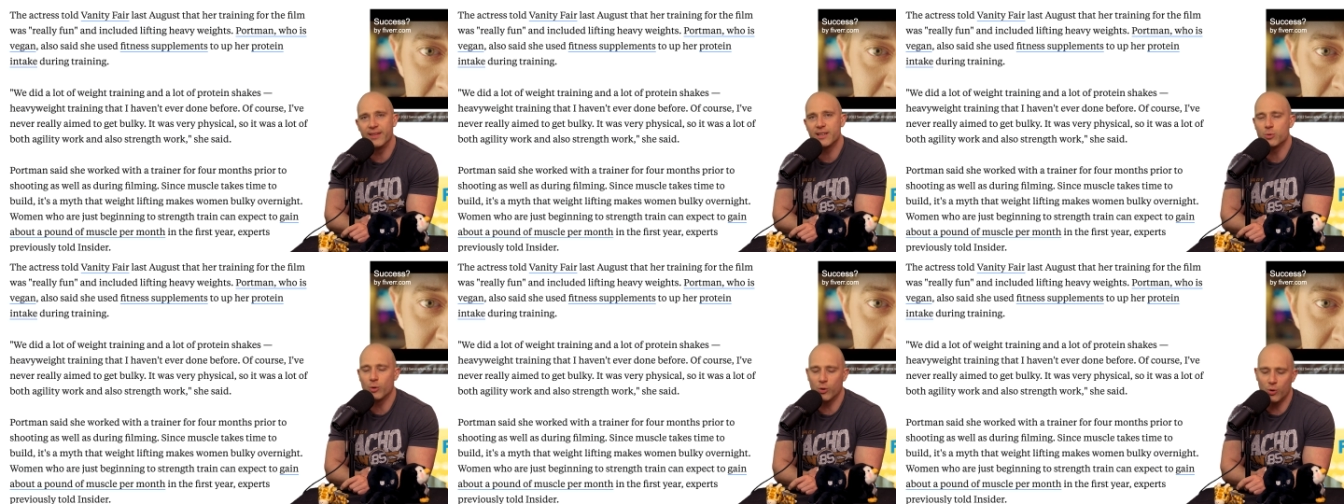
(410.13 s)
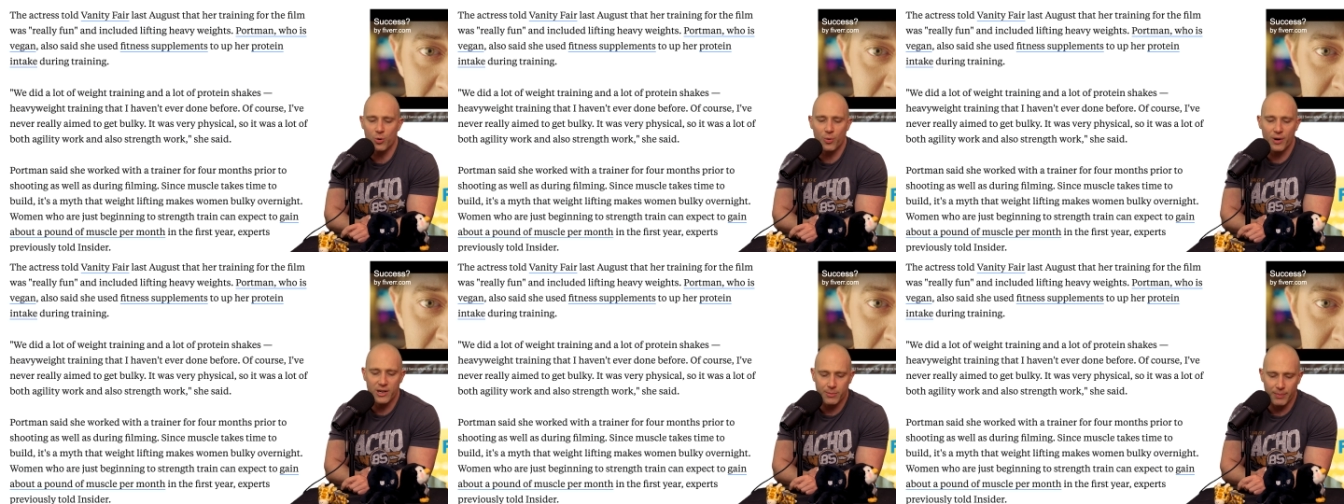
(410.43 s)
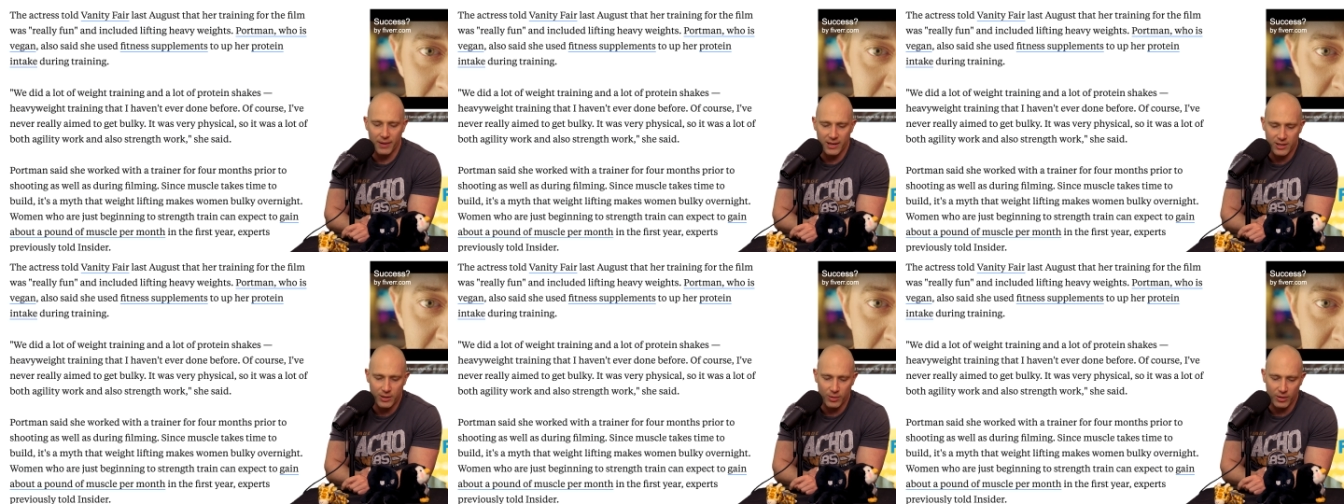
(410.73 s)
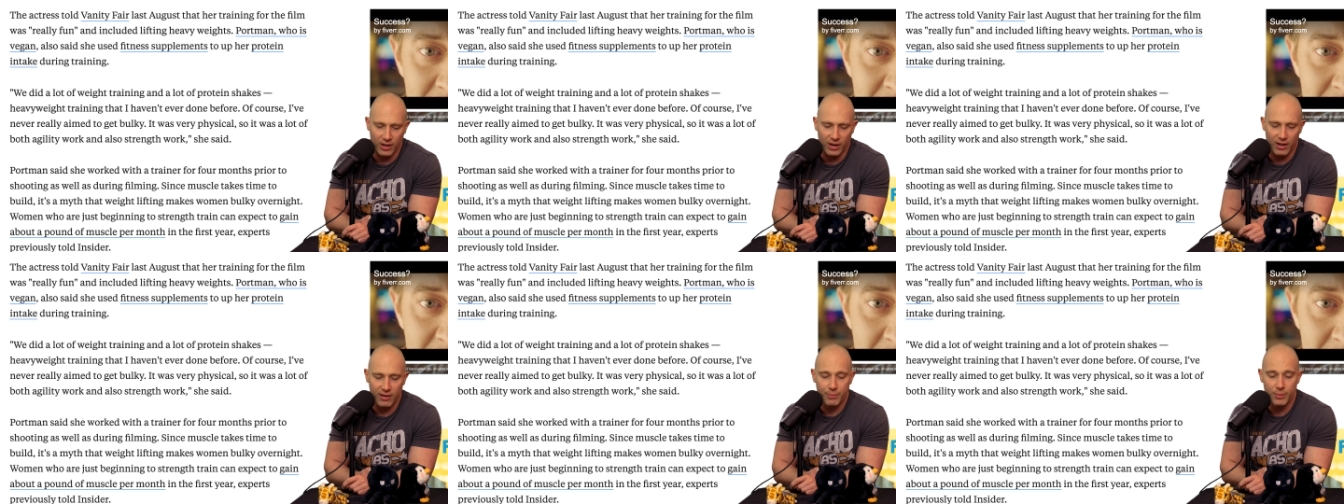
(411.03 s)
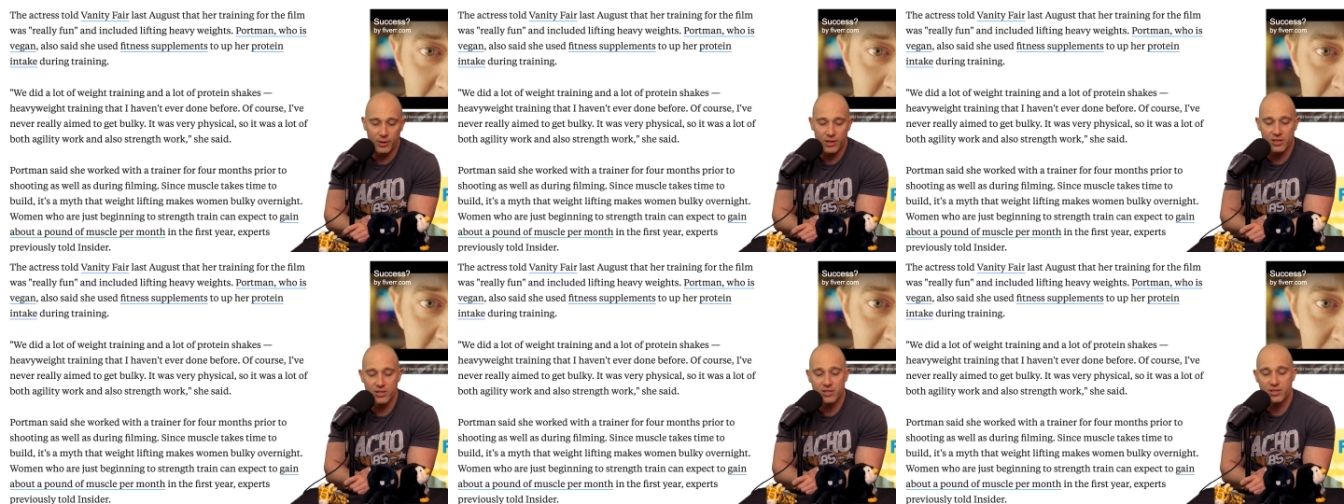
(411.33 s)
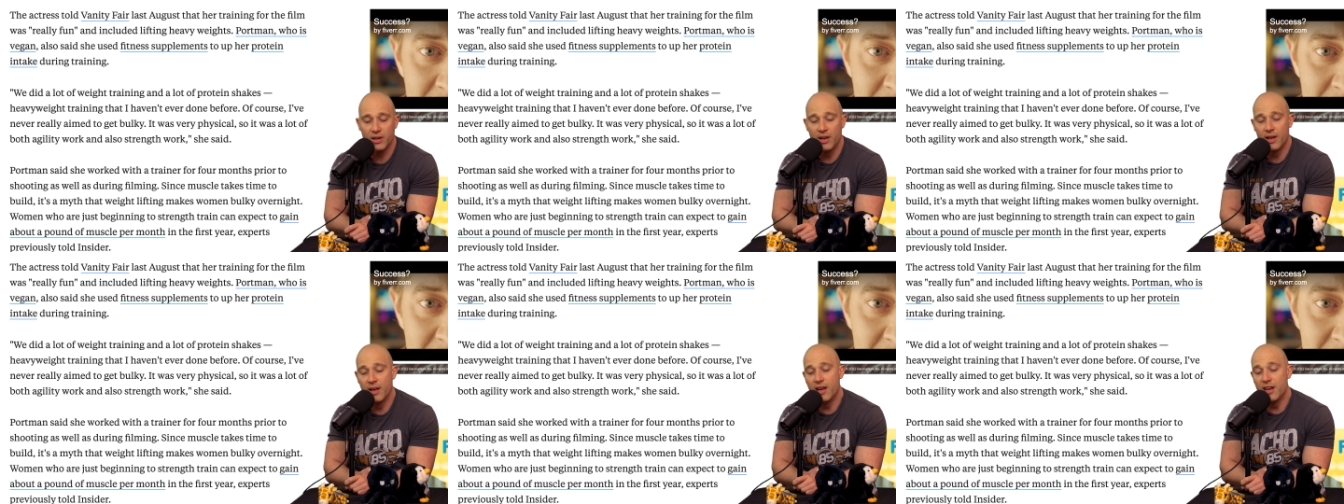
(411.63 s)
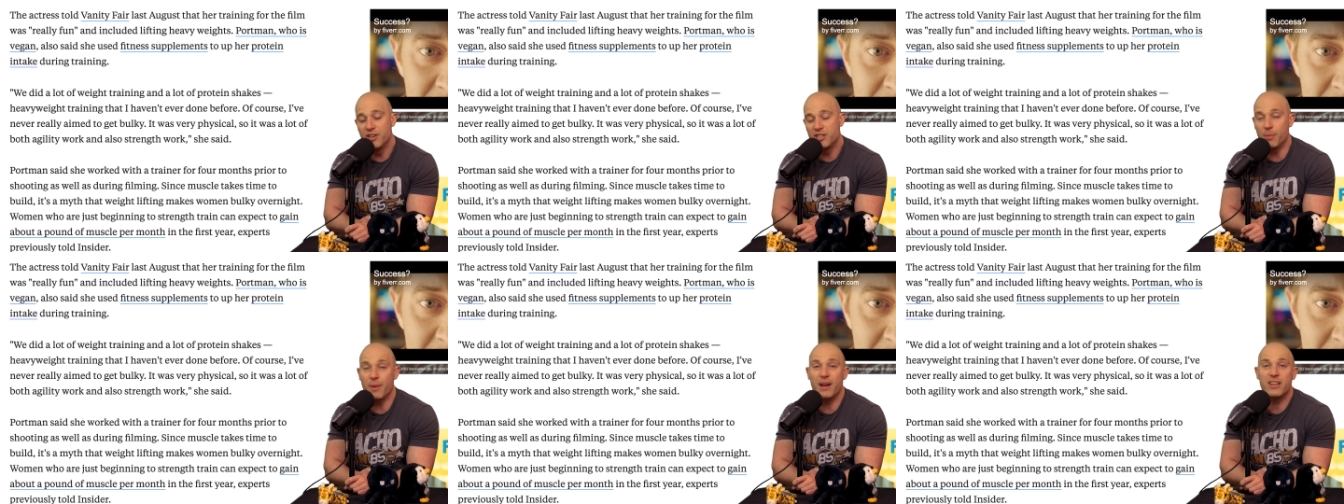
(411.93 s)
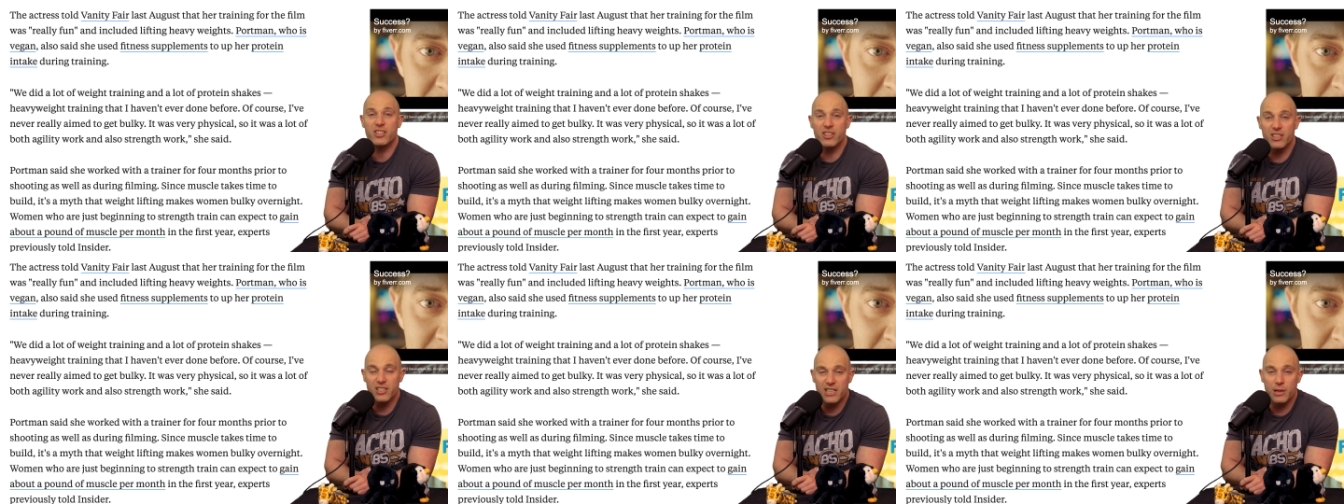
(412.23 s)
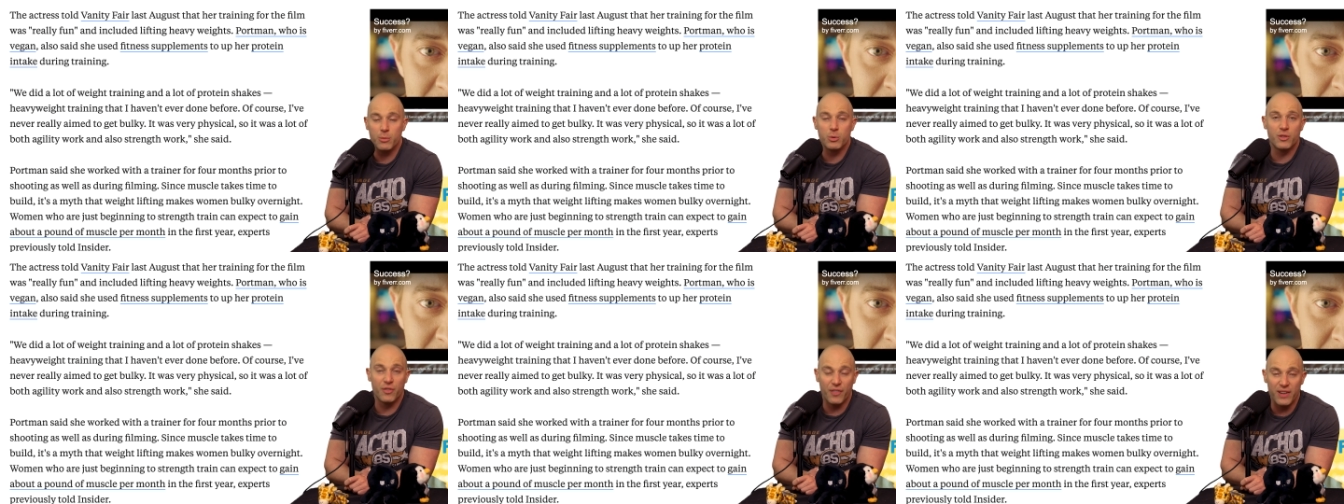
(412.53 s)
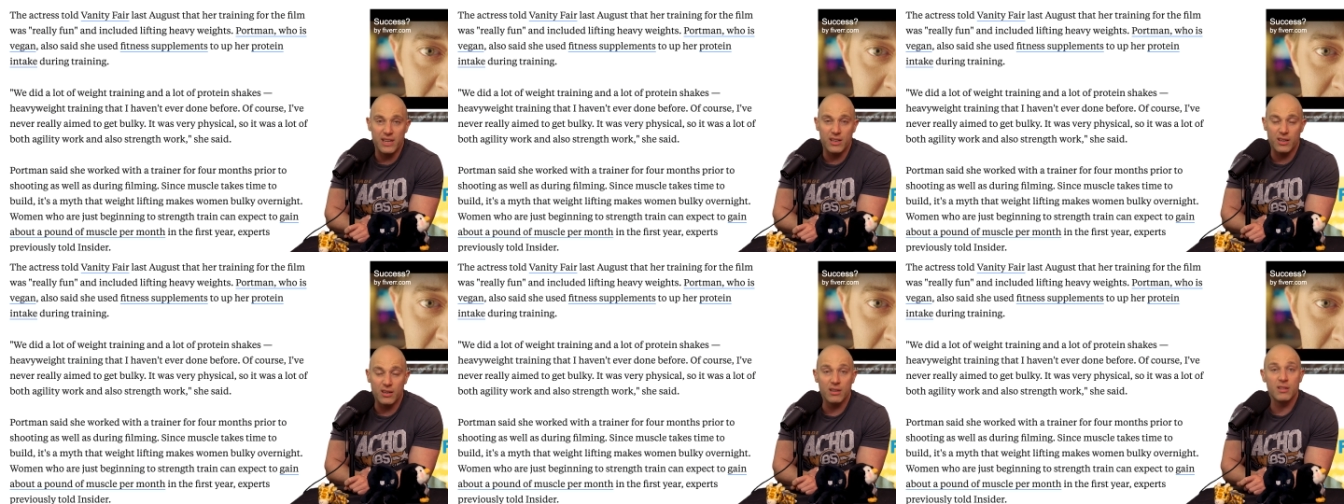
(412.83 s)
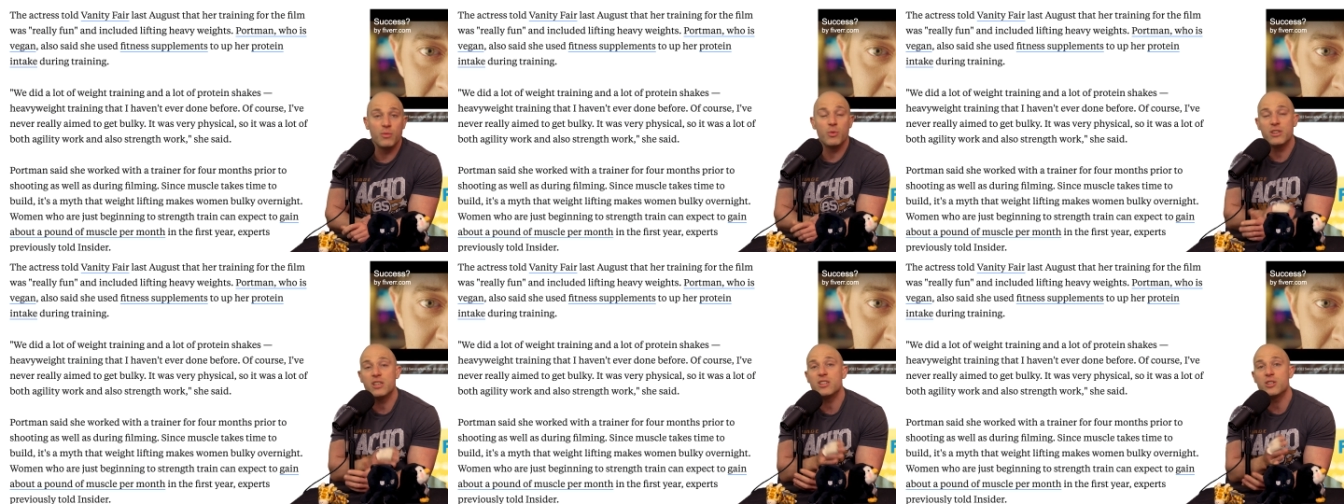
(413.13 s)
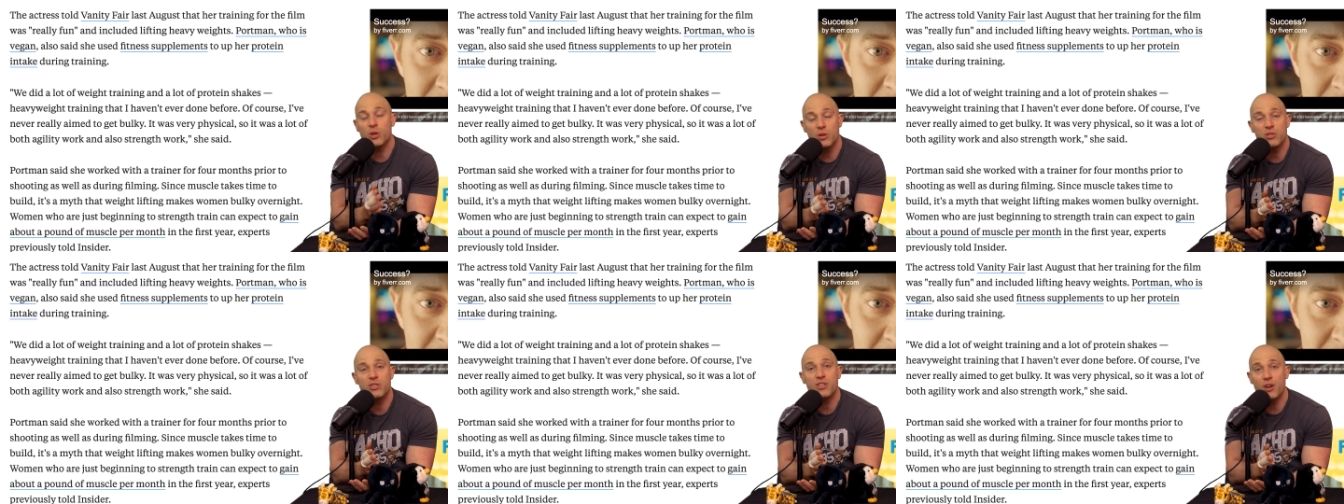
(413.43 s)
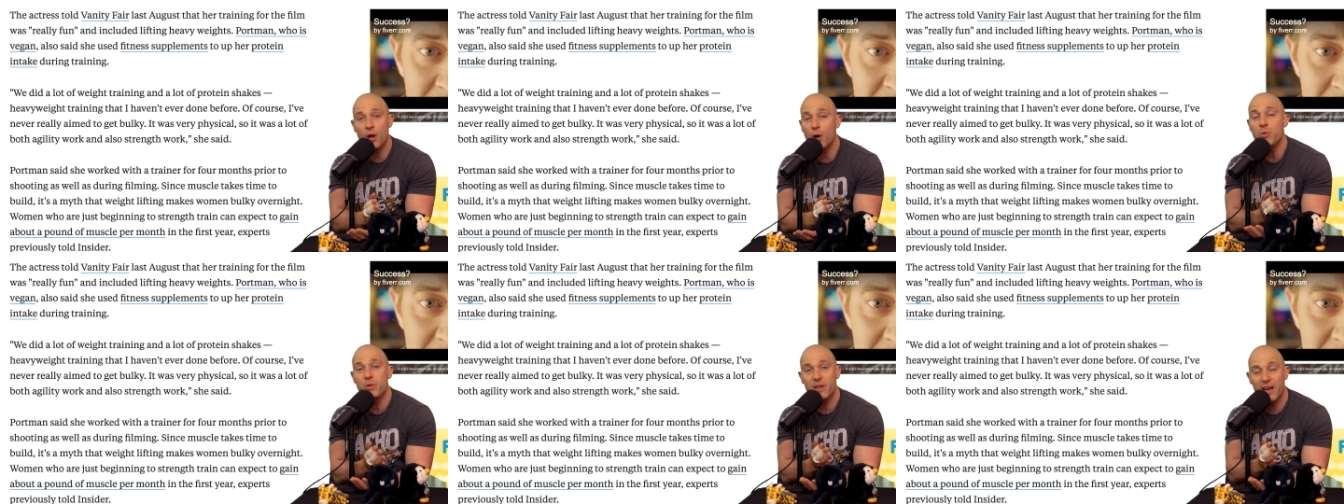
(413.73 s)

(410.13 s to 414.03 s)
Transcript: And this will always make you laugh because she mentioned that she was vegan, which is good to know.